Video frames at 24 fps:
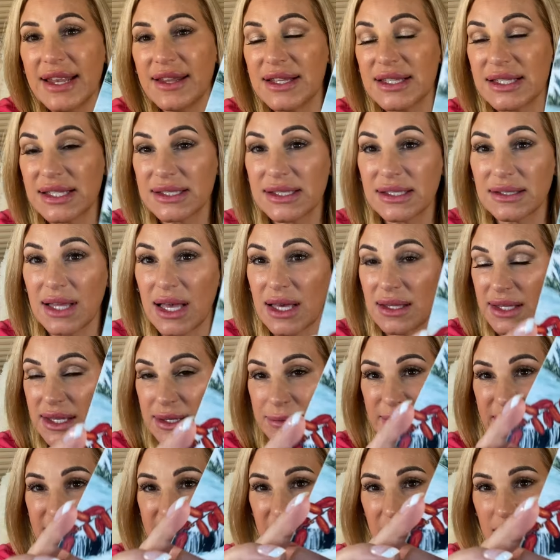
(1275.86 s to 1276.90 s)
this is a lot like
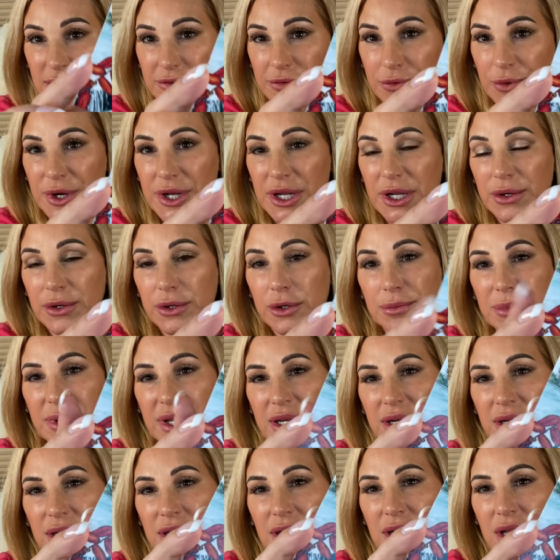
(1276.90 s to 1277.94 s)
my California home
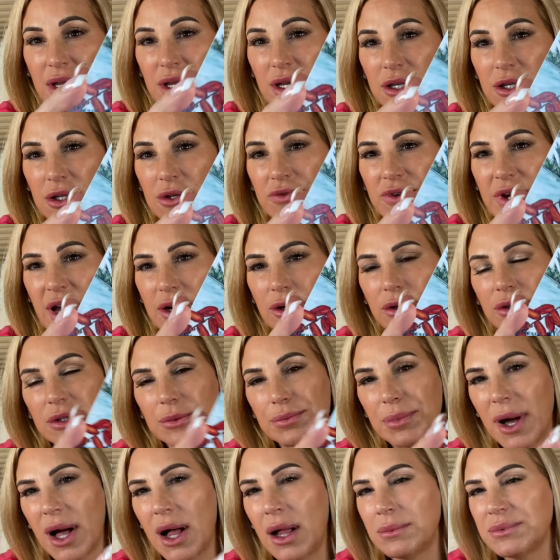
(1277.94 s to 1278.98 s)
here. You've got all the
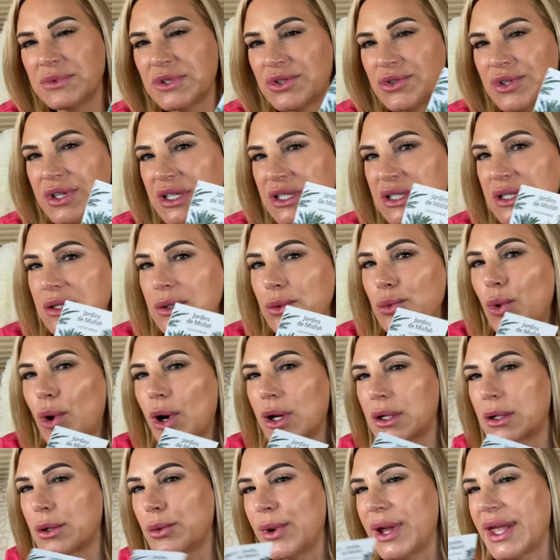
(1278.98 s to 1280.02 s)
palm trees and the
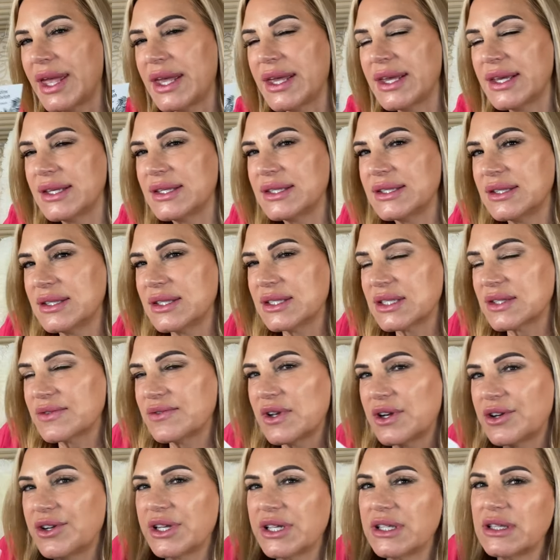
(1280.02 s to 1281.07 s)
waterways and this
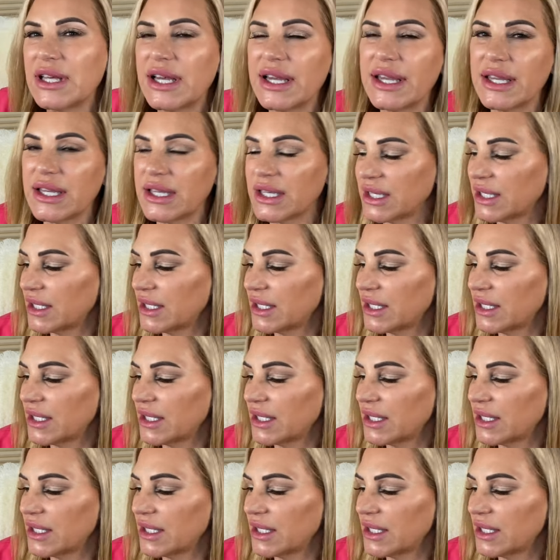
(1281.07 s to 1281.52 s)
very like